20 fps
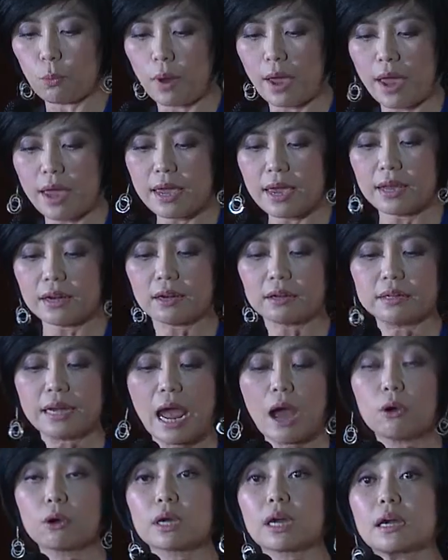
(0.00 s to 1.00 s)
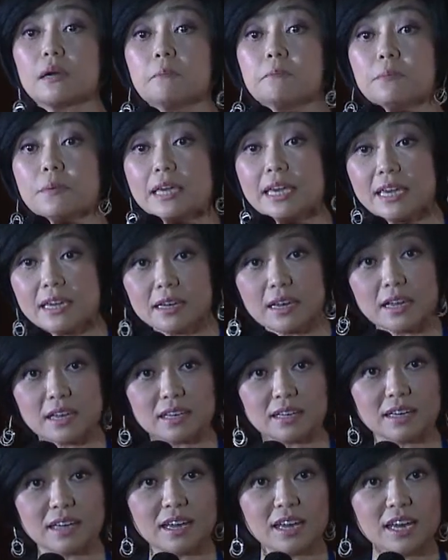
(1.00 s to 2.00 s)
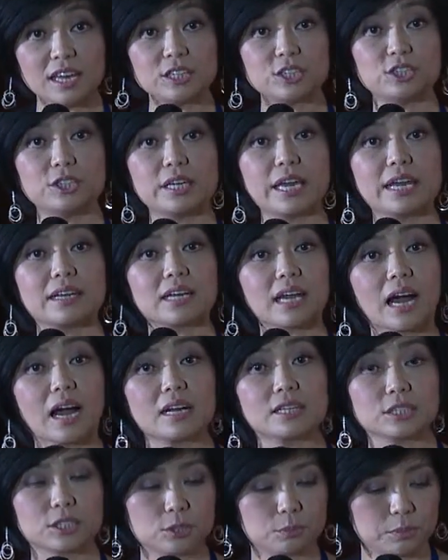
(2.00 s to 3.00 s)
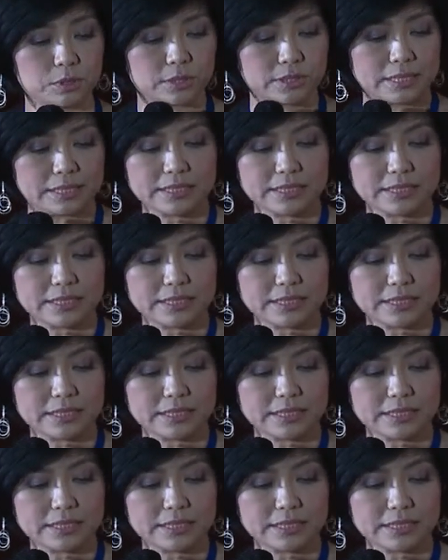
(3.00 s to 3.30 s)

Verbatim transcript: way and are now competing to get customers'